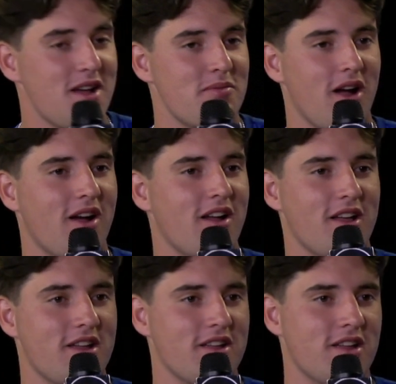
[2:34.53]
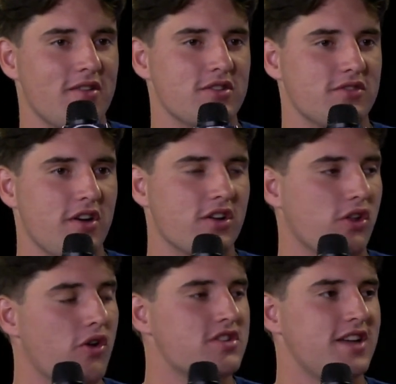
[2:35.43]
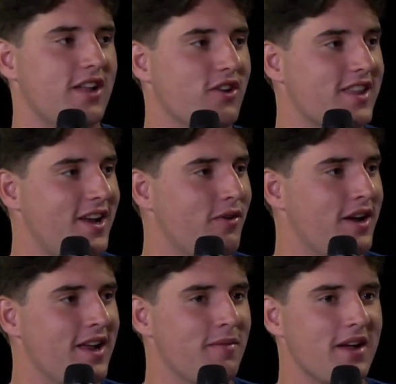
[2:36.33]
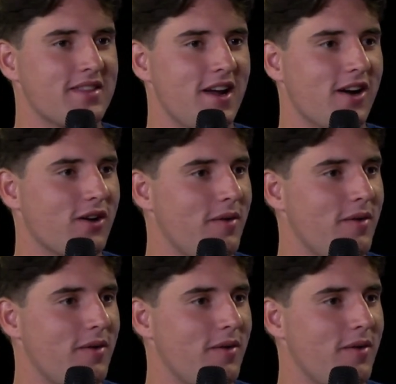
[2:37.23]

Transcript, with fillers: but it was very close. And I looked at it, went in. I'm like, Derrick.